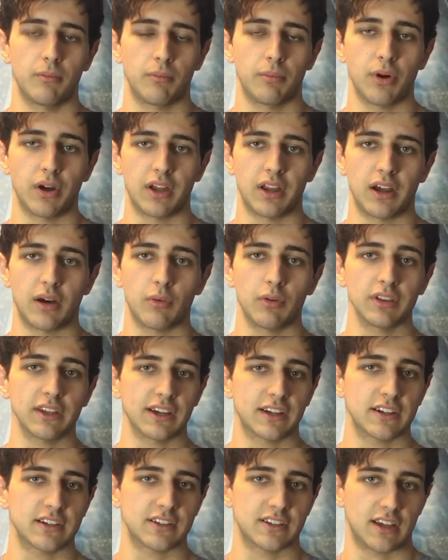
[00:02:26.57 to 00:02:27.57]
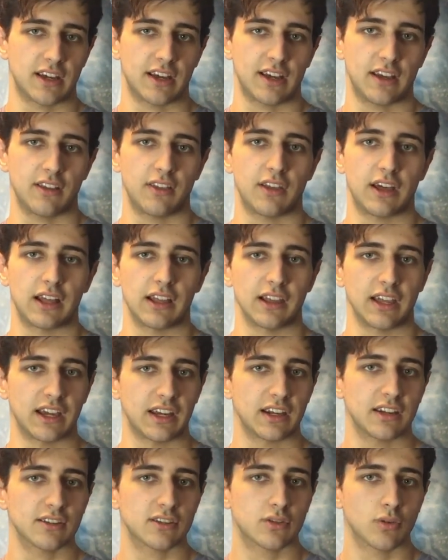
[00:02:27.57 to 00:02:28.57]
But I would like to say that
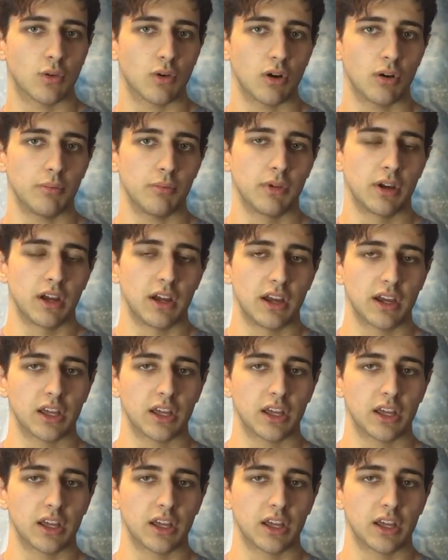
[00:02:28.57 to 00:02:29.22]
Lightning Storm,